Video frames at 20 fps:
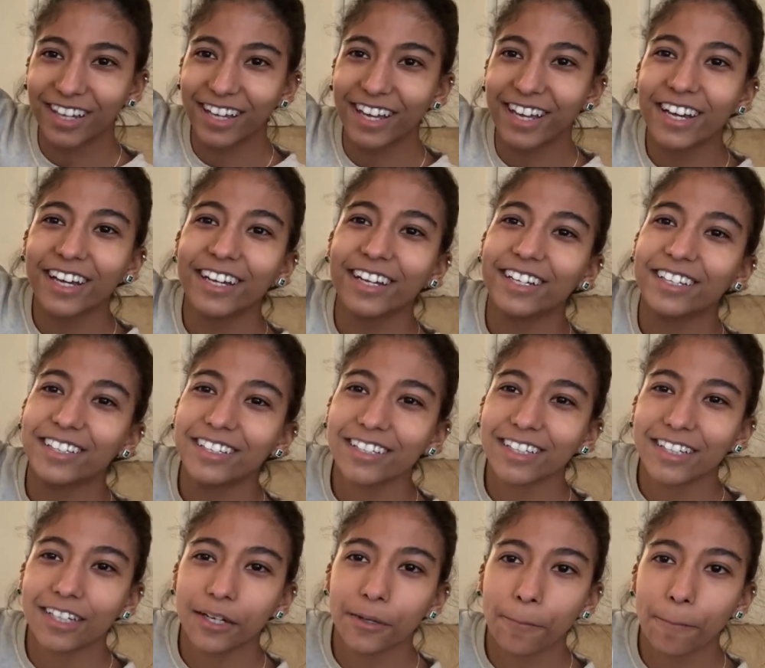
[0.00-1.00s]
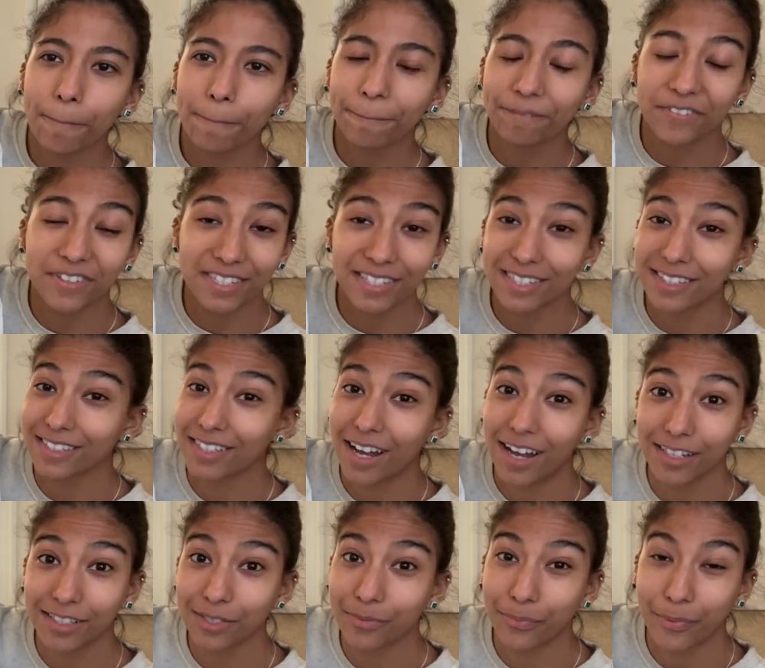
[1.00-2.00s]
and this is
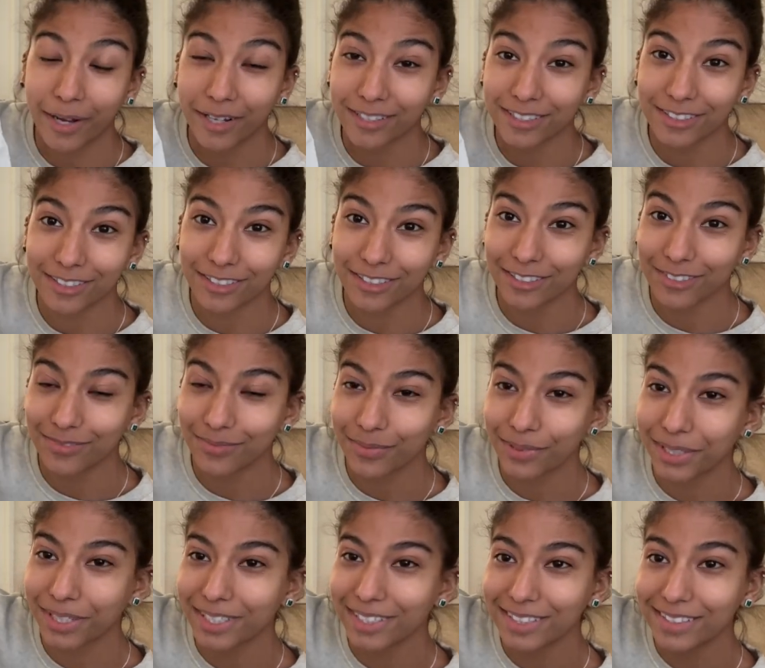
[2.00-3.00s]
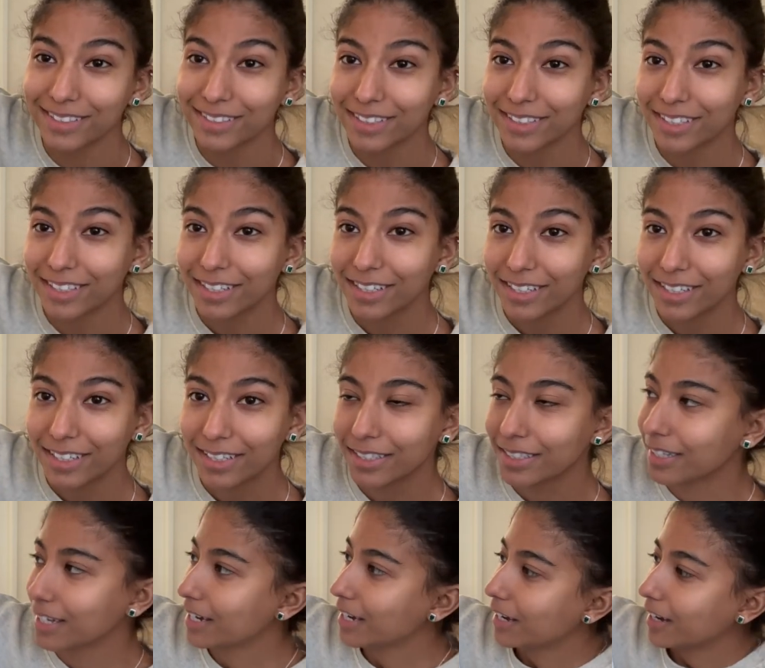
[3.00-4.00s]
not sponsored, but
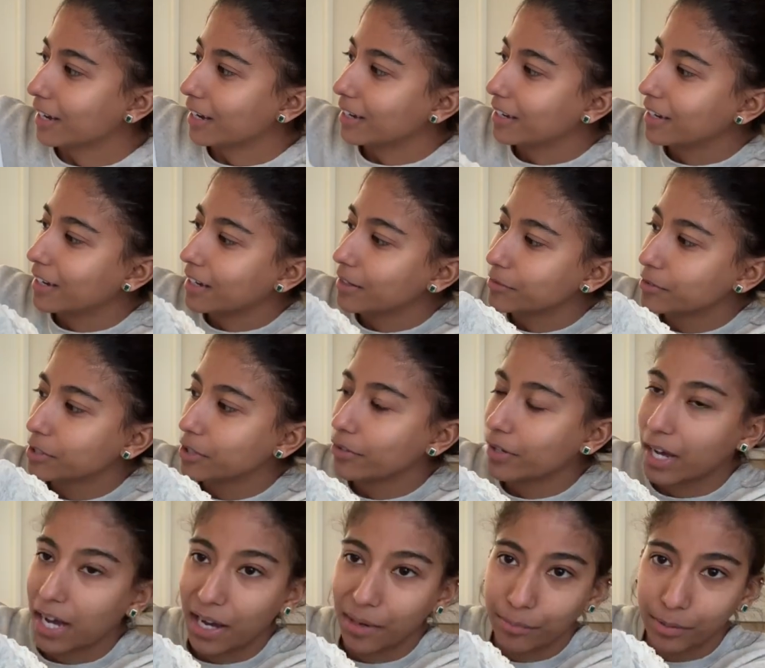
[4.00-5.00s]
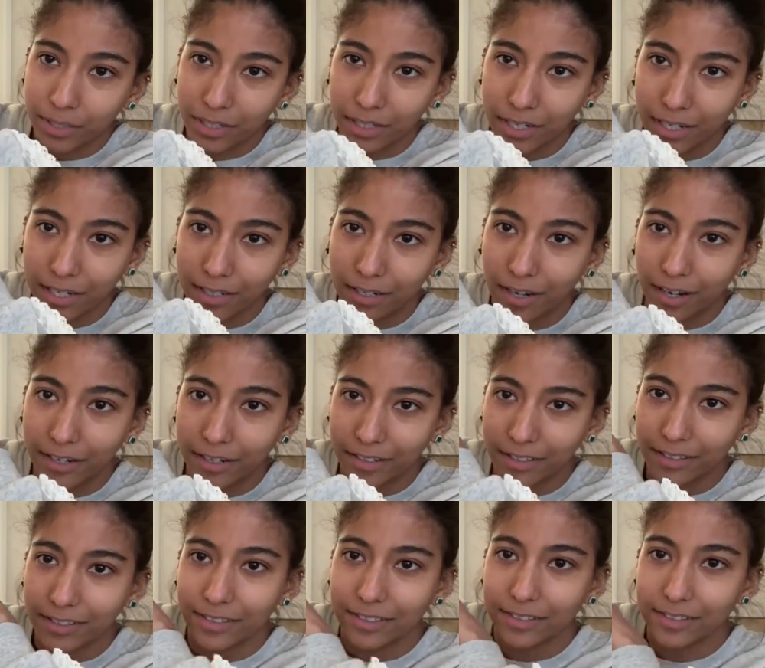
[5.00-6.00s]
yeah, I'm so happy that I got
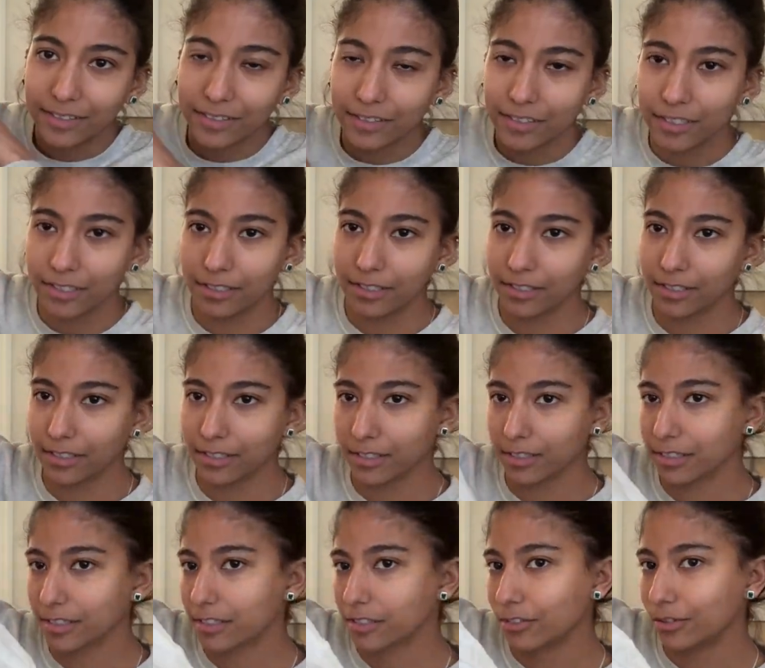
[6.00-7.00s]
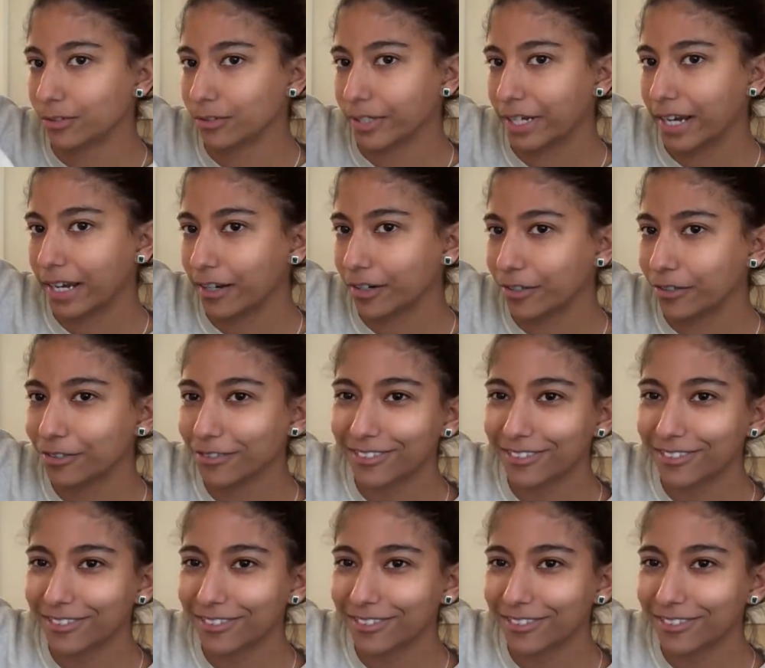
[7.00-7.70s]
it because it's sold out.